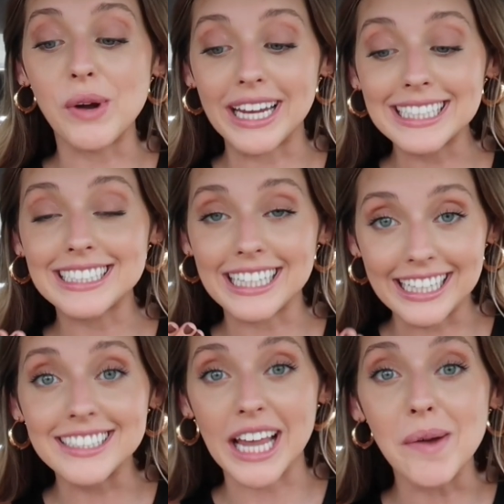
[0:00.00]
It
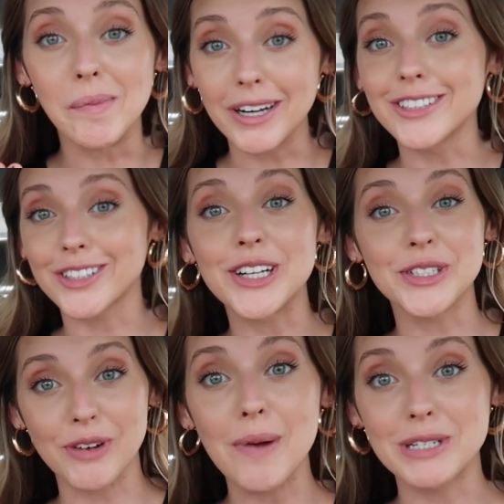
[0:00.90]
is a
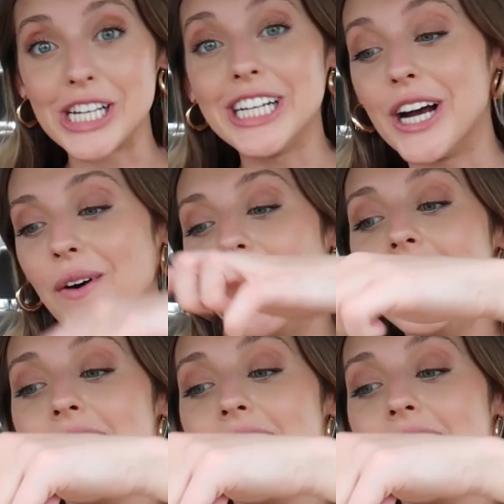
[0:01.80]
butterscotch frappuccino.